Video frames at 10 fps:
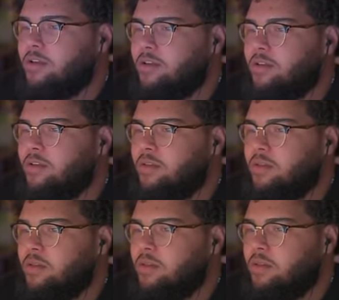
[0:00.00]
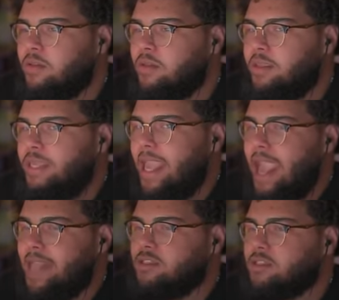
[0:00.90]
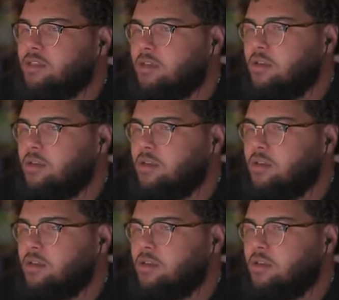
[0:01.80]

No. Yes.